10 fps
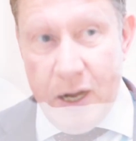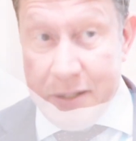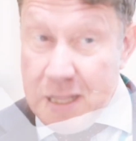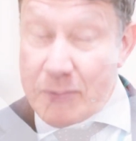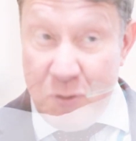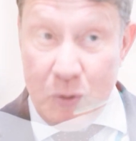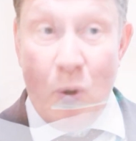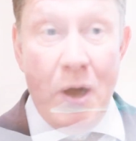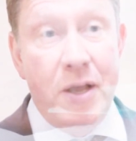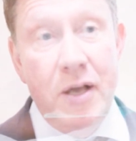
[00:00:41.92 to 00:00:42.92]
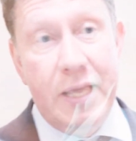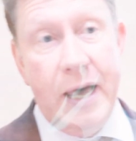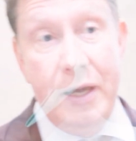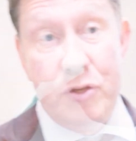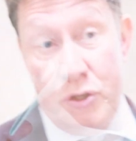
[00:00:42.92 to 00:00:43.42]
I did that from quite an early
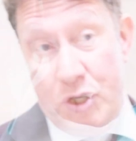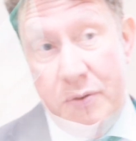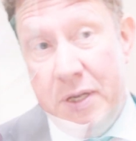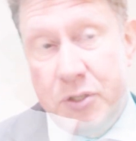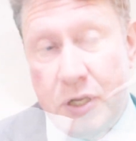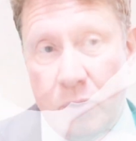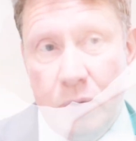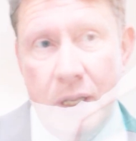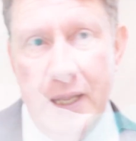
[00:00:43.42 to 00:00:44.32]
age at junior school.